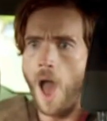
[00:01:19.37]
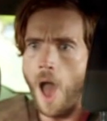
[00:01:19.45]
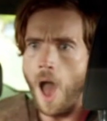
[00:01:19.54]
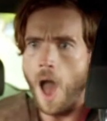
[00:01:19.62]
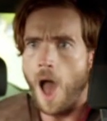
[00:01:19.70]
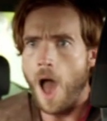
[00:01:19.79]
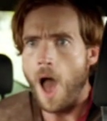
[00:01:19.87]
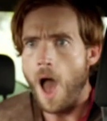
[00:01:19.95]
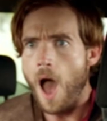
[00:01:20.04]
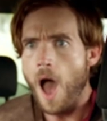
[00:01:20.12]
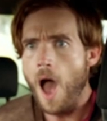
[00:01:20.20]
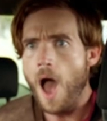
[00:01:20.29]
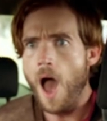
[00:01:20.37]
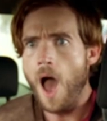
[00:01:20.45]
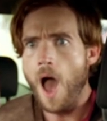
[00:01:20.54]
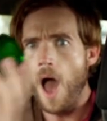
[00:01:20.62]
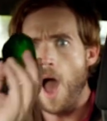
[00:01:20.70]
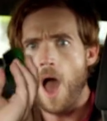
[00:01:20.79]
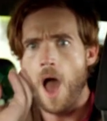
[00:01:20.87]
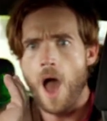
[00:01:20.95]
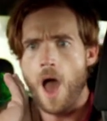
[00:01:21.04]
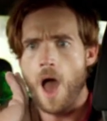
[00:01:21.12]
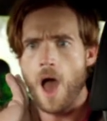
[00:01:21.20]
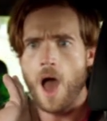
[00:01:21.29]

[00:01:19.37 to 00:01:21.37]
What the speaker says: (not speaking)